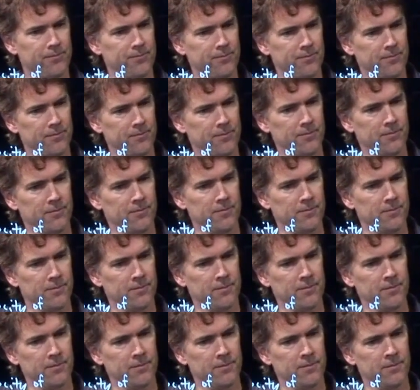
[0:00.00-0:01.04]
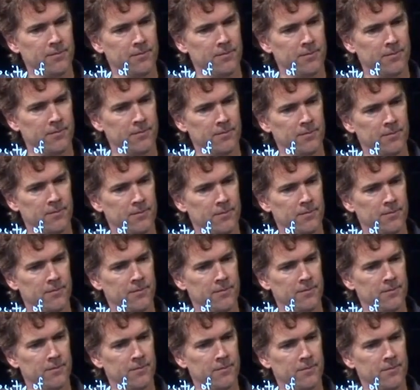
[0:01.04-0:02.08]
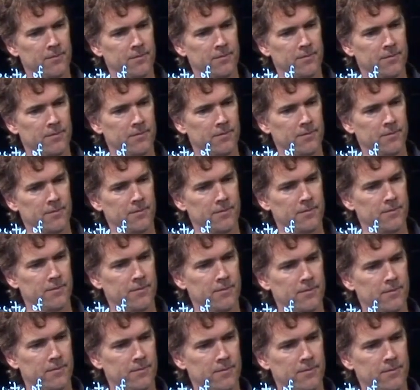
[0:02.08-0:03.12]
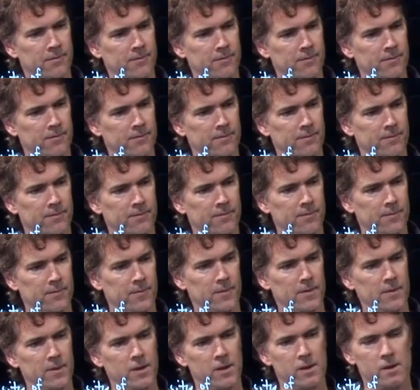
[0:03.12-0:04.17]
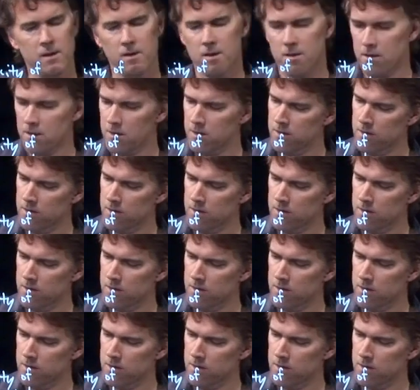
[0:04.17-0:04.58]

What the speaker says: [no speech]